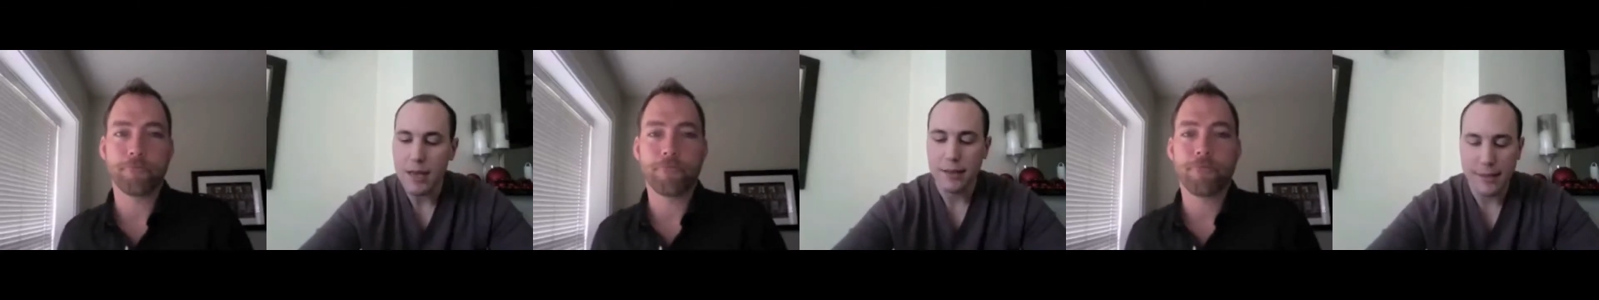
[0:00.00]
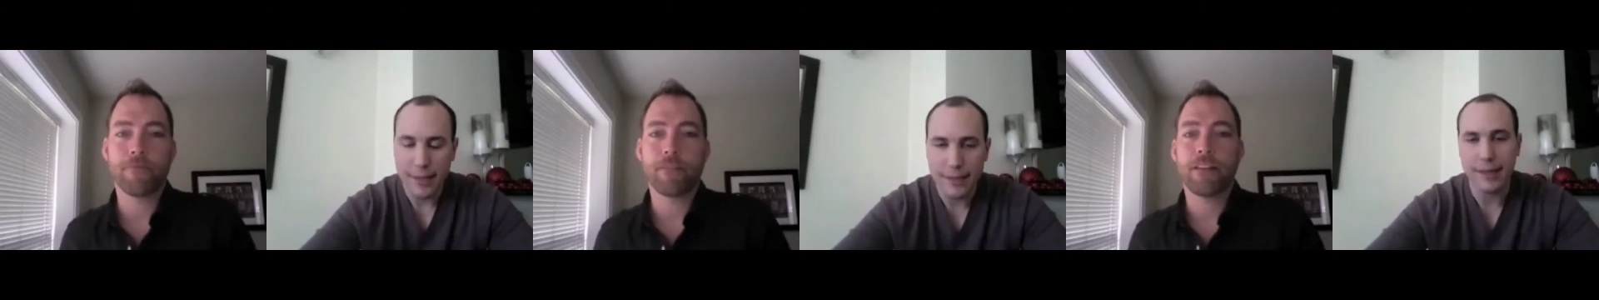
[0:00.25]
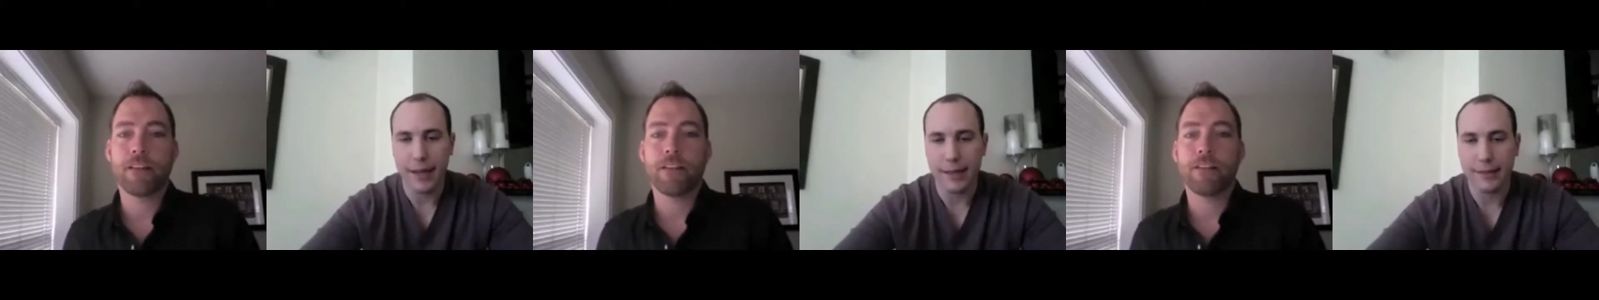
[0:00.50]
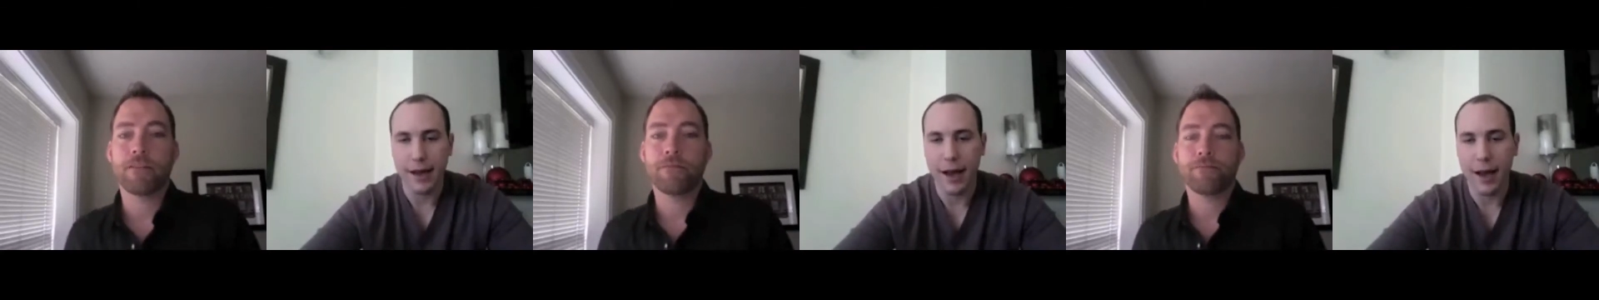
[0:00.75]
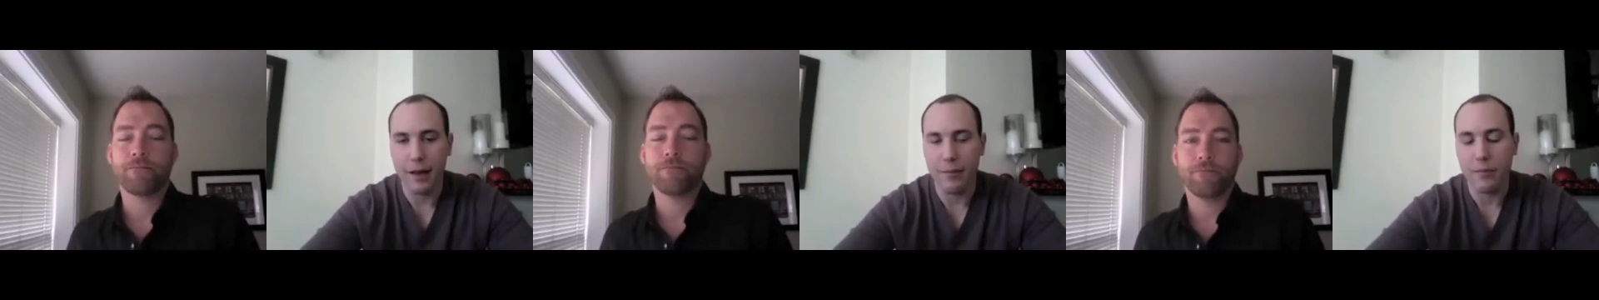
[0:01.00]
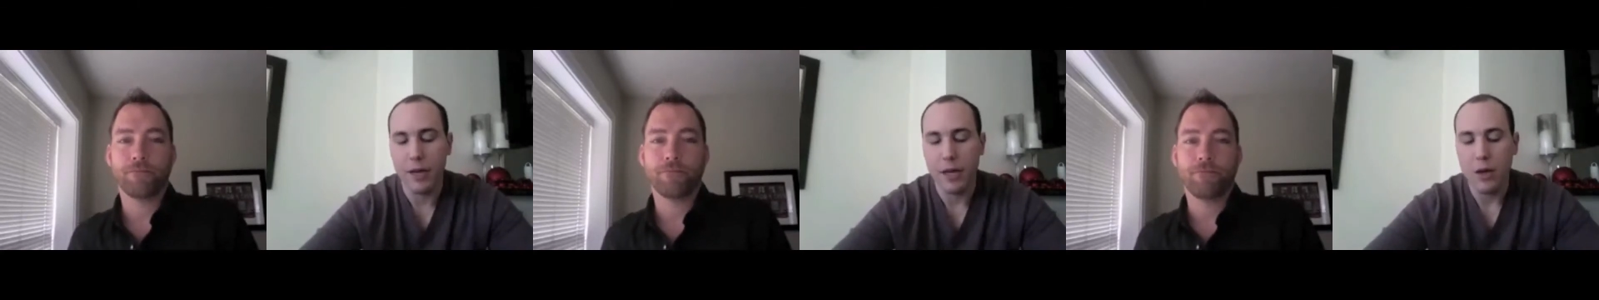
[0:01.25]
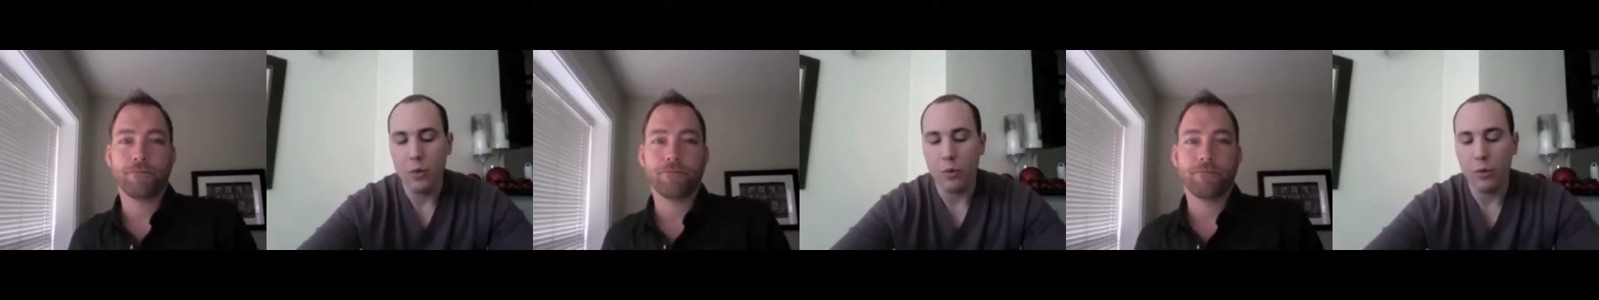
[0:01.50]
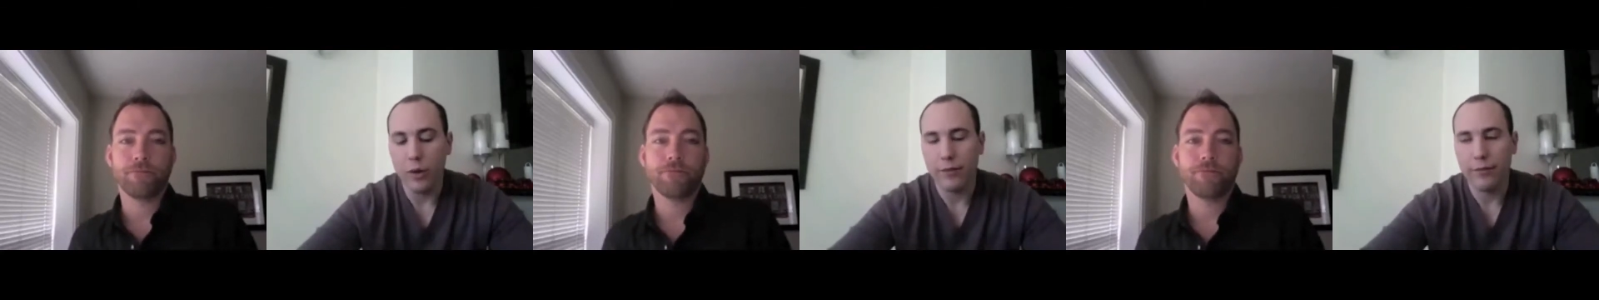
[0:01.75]
Speaker 1: since that time,
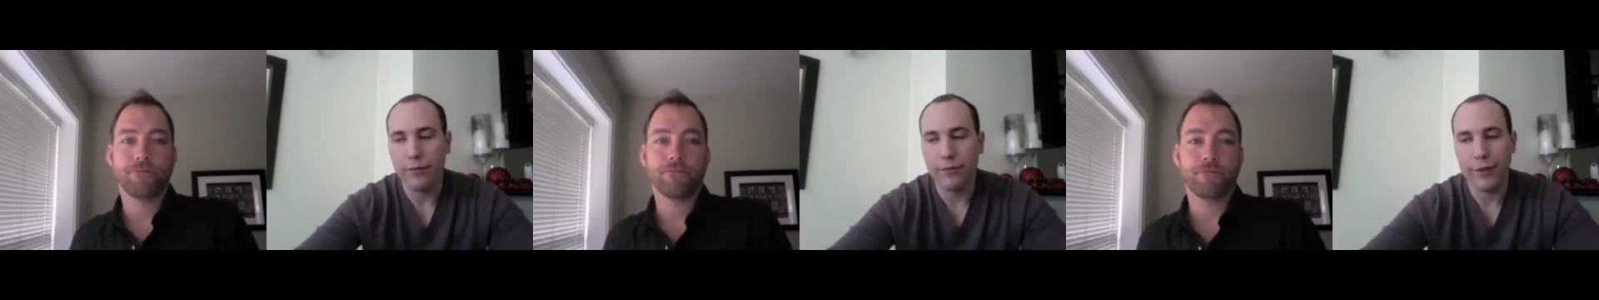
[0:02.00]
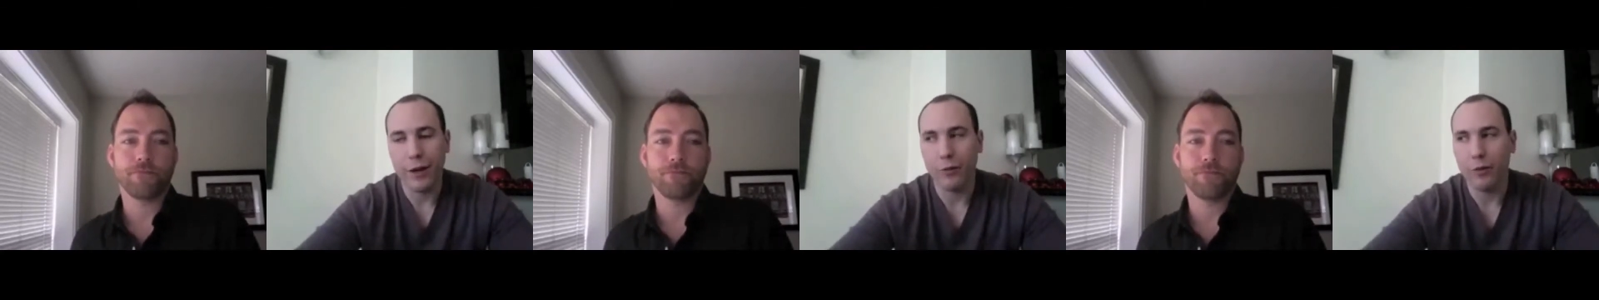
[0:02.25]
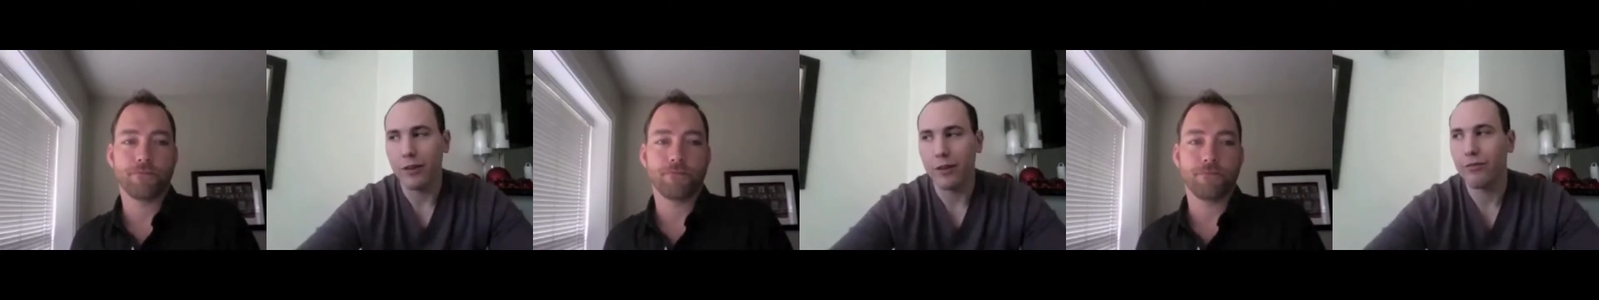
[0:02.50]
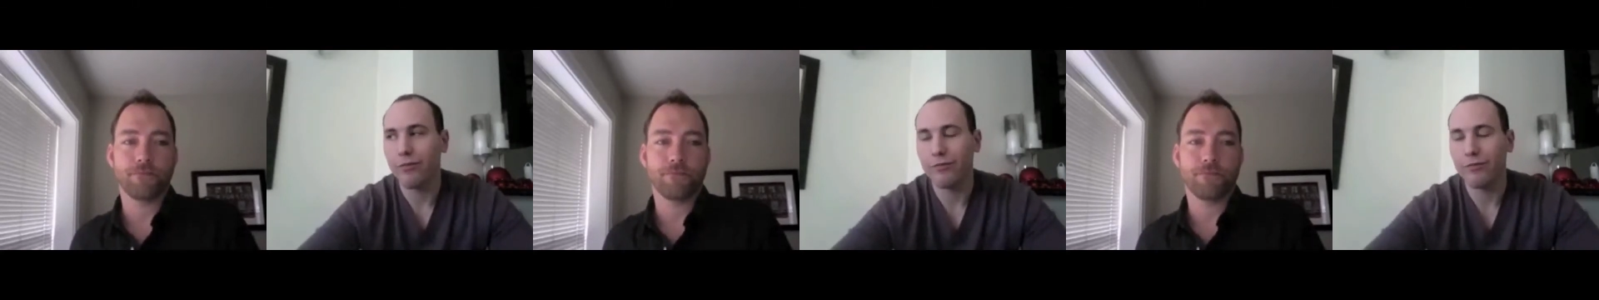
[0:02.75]
we've you know we've.